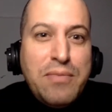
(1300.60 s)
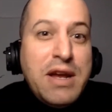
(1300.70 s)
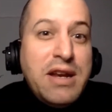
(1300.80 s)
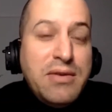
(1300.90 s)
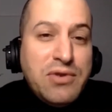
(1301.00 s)
for
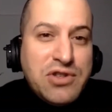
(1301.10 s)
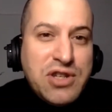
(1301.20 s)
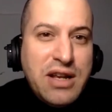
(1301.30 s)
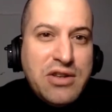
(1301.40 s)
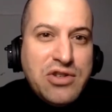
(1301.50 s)
many it was
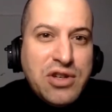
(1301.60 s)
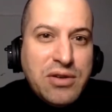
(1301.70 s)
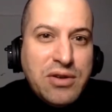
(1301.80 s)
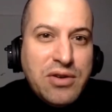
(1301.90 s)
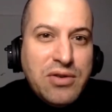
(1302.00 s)

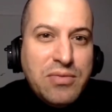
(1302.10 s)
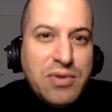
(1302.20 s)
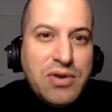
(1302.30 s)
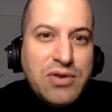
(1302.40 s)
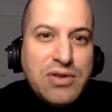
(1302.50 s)
challenging, you know,
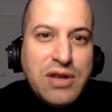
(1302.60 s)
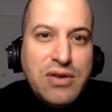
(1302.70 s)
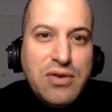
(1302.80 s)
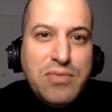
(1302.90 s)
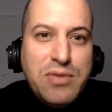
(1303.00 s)
because
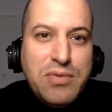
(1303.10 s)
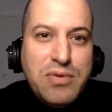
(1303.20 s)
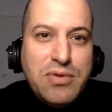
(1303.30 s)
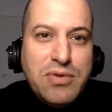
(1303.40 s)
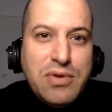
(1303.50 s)
I know
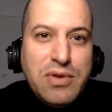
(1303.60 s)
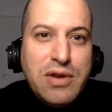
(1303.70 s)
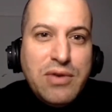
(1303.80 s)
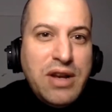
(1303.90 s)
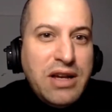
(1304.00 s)
people,
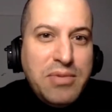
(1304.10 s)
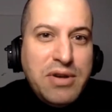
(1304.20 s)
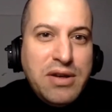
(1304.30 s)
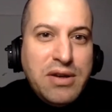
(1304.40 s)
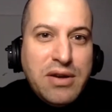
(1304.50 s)
they don't like
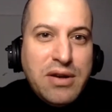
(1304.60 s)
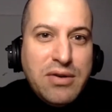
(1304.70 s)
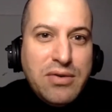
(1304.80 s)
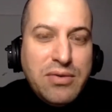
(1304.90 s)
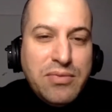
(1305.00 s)
being
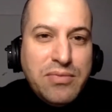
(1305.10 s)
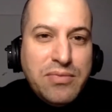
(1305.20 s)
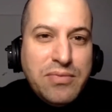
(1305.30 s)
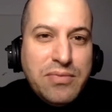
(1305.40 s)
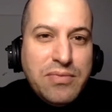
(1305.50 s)
alone.
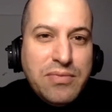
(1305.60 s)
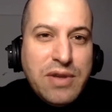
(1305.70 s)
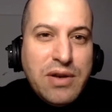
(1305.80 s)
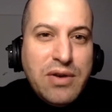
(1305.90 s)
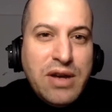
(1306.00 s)

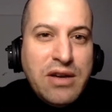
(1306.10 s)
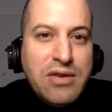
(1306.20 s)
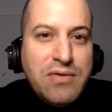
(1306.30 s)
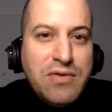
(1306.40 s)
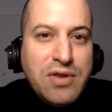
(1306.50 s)
They don't
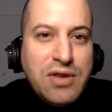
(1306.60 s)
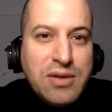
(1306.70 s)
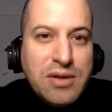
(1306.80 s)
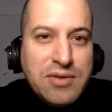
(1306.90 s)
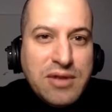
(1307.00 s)
like
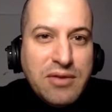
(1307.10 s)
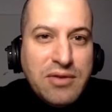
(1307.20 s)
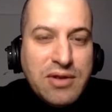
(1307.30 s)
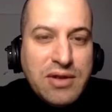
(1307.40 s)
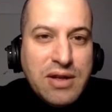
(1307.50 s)
confronting themselves.